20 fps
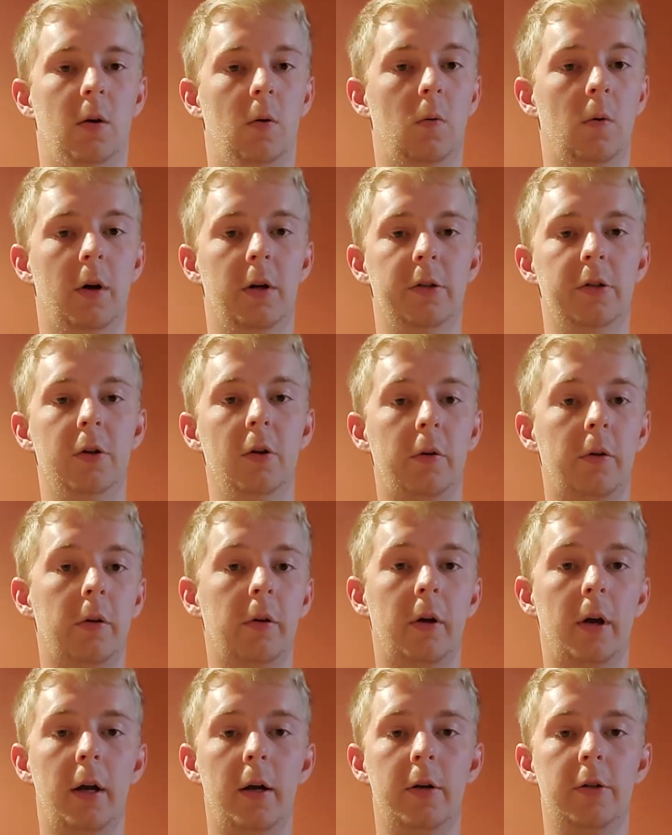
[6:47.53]
Whereas
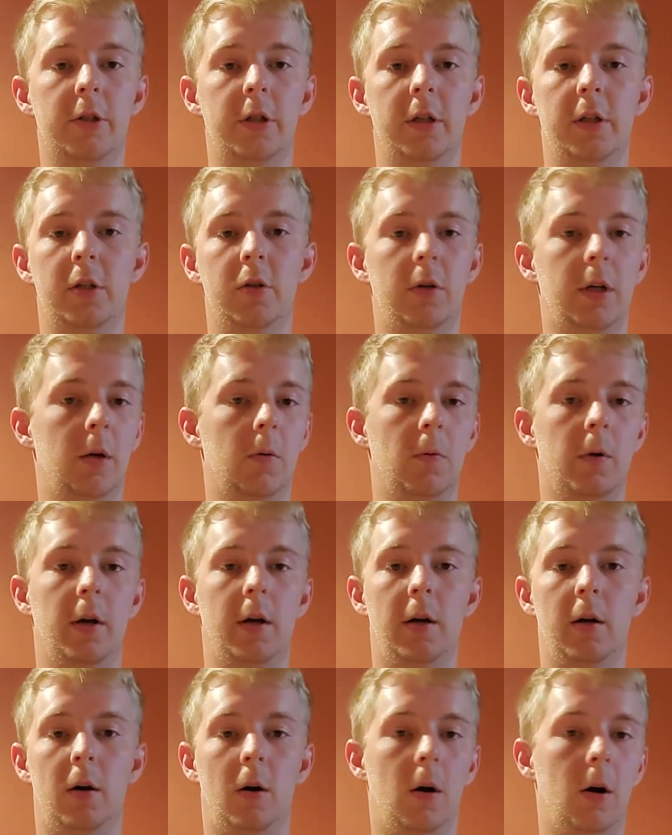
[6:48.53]
nuclear energy, you can run
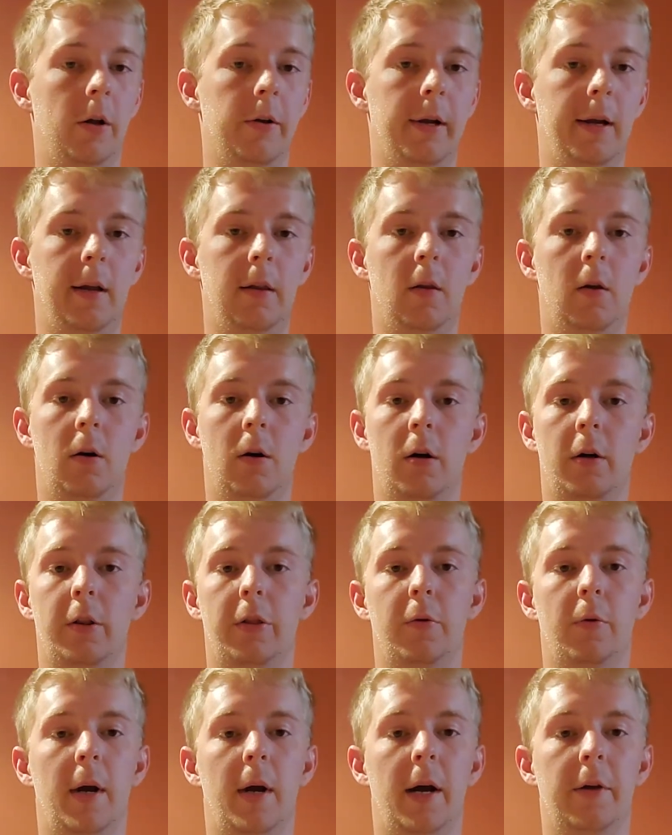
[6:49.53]
it all day long
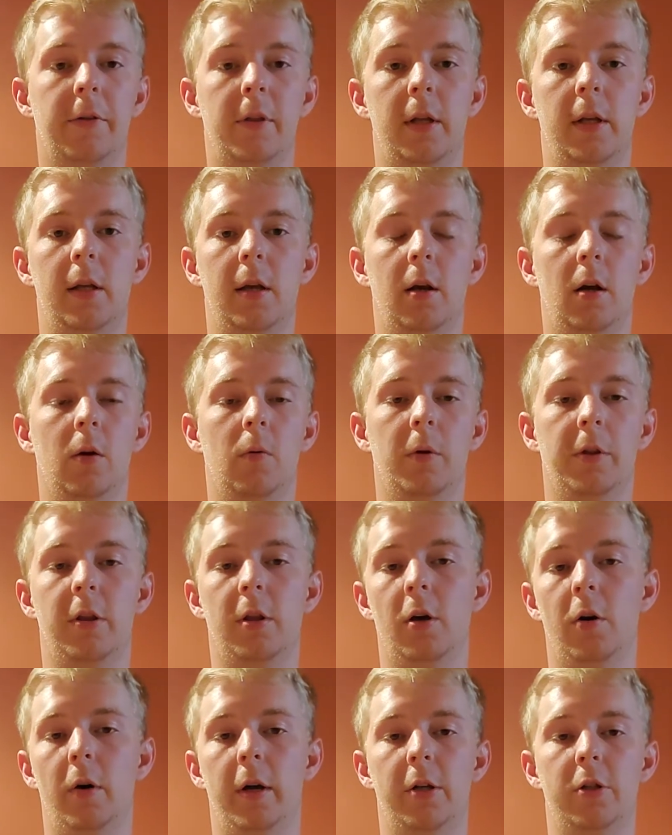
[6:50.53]
throughout the year with
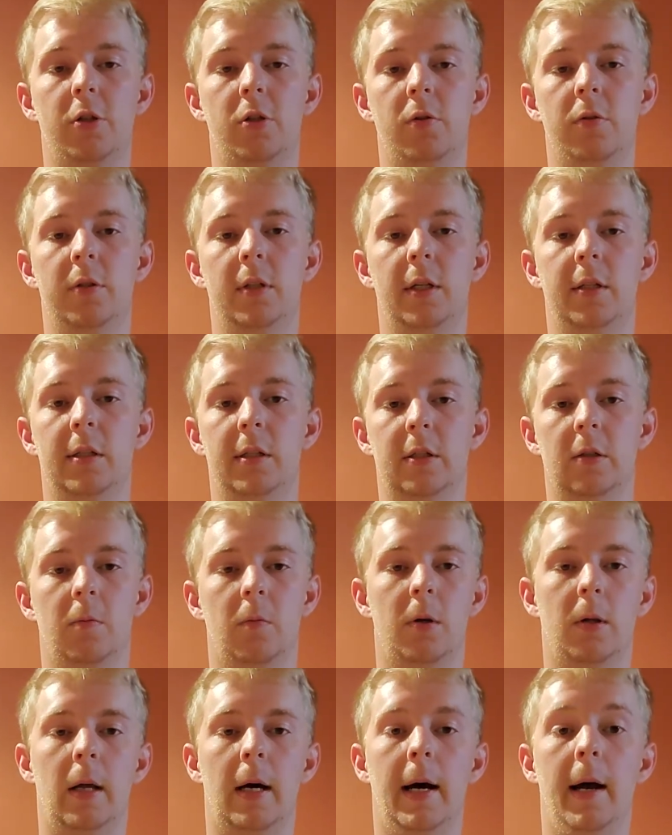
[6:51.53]
no issues. It doesn't
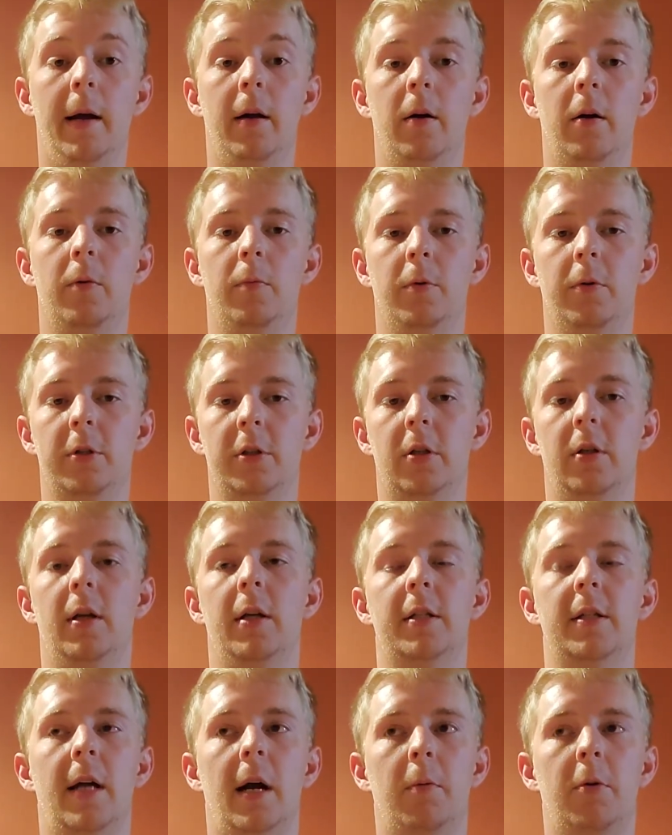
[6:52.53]
rely on,
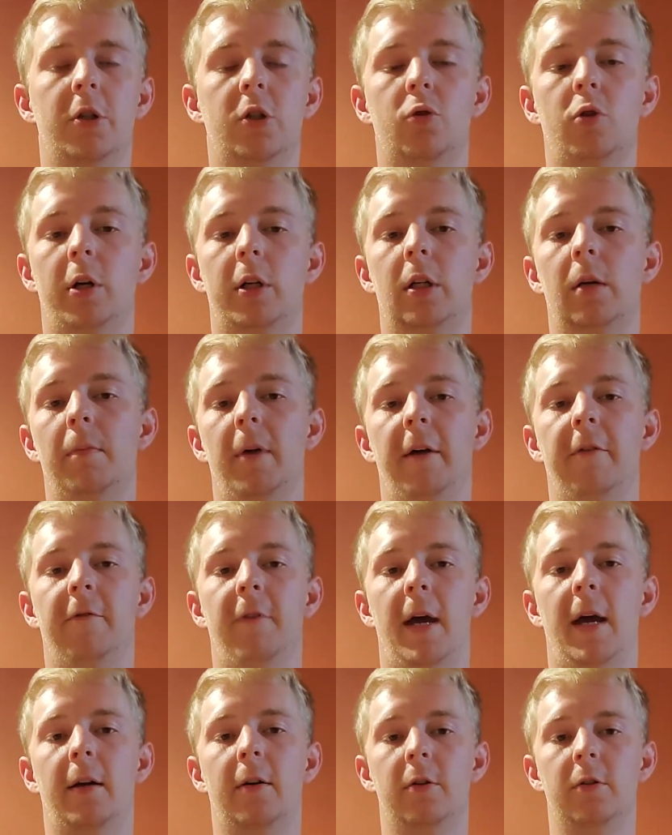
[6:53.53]
it's not restricted by
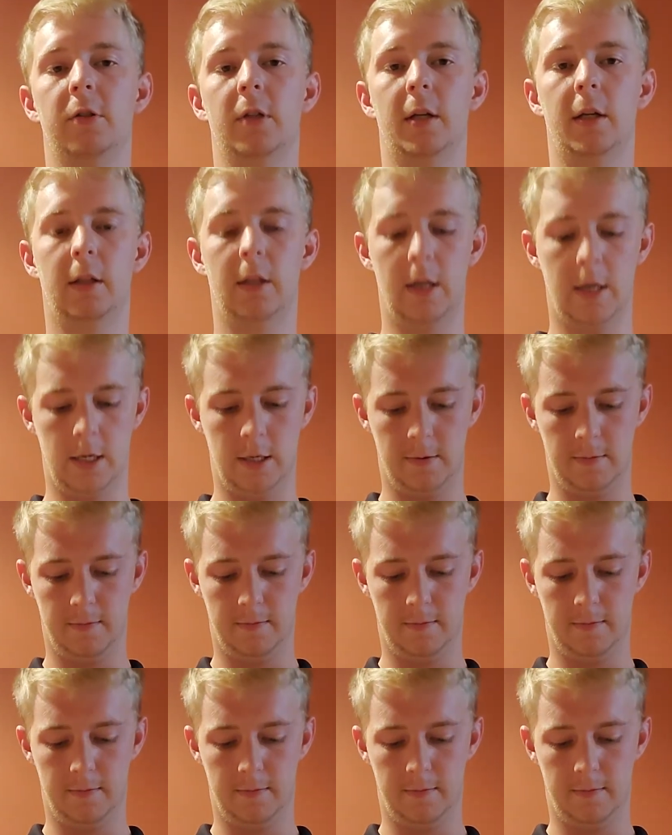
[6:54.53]
factors like that.